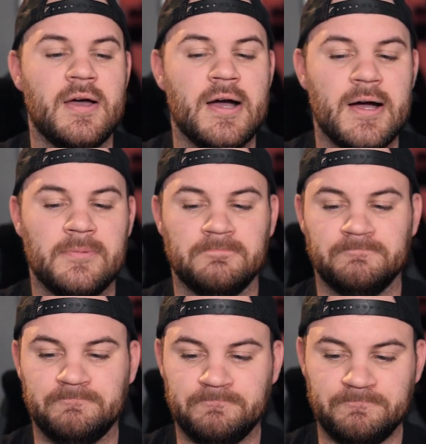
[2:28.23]

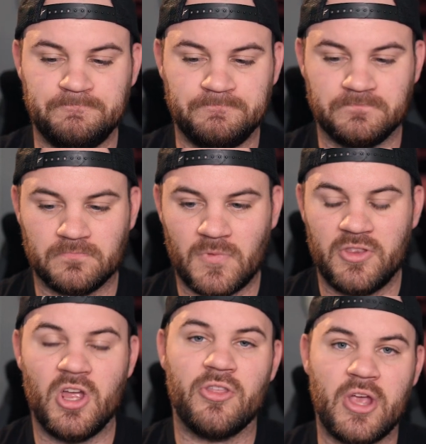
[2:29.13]

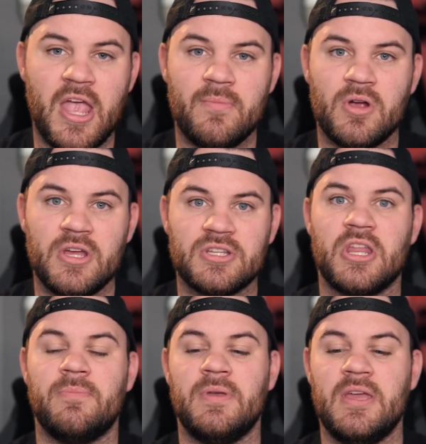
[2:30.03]
The other camera is
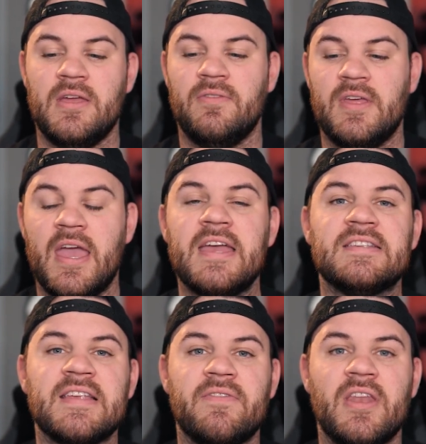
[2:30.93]
going to be the
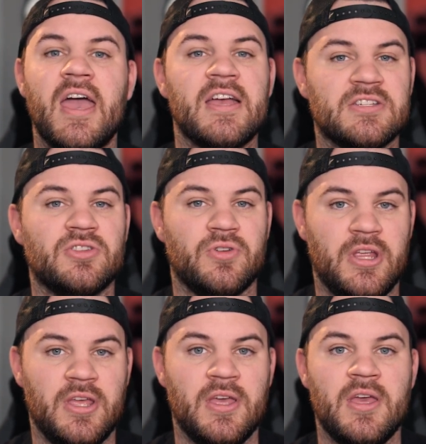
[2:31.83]
a7S III.